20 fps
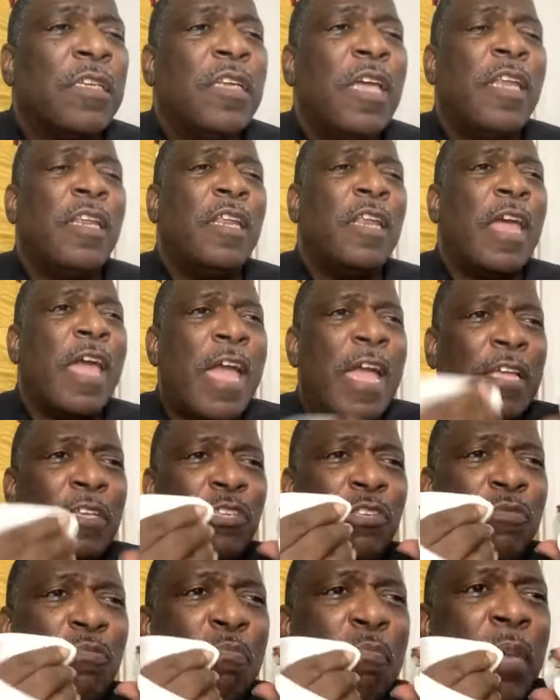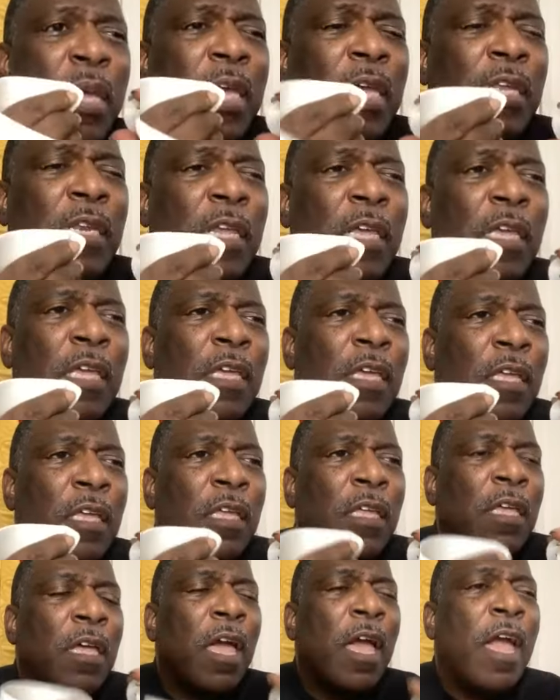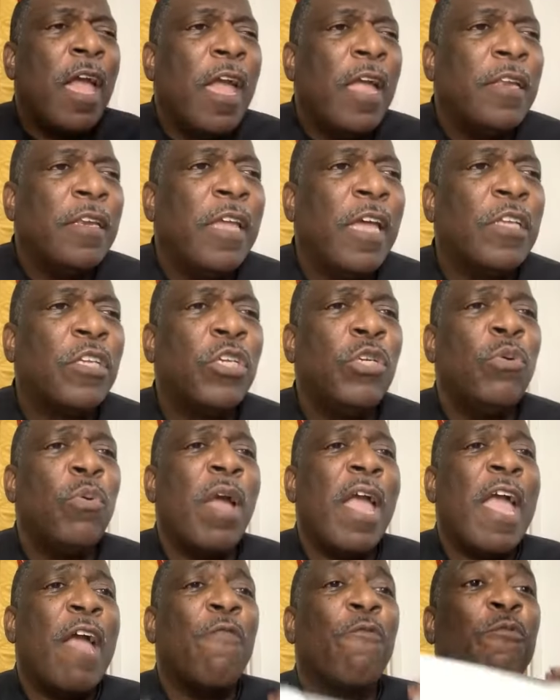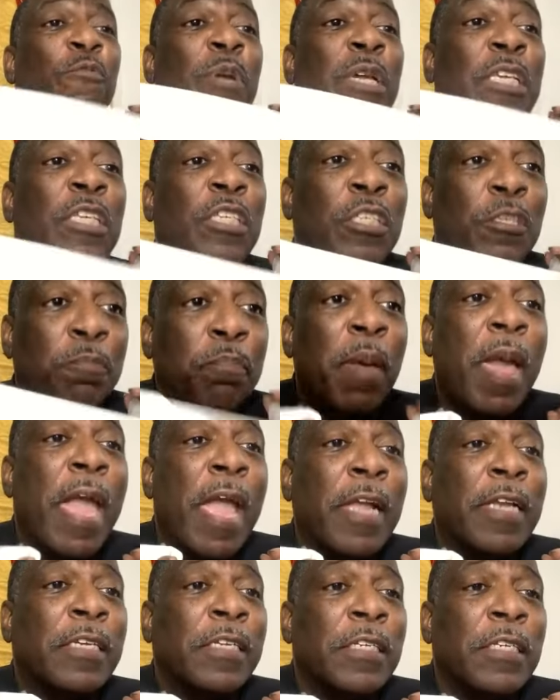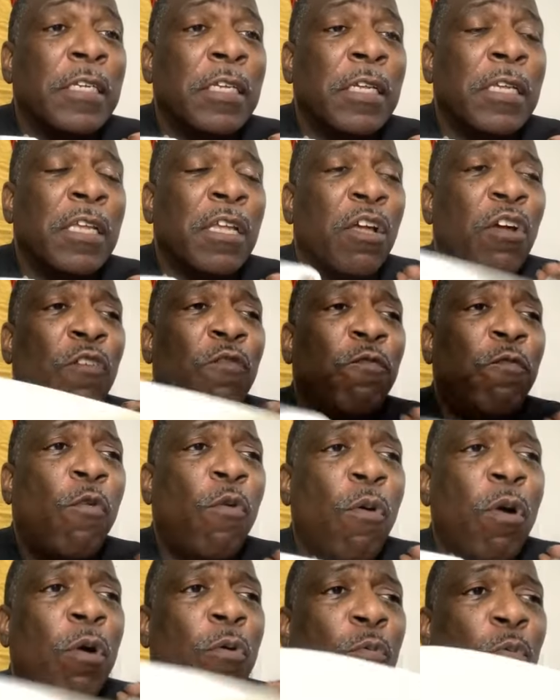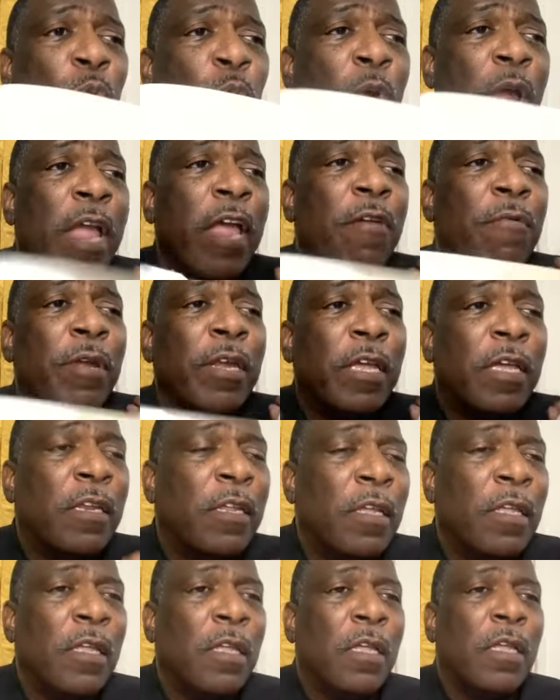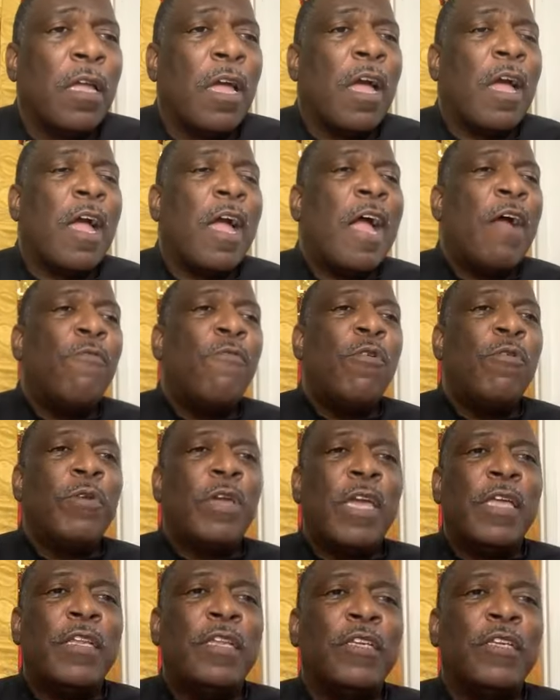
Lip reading: that it has meaning, and that you have respect for wearing it. I won't get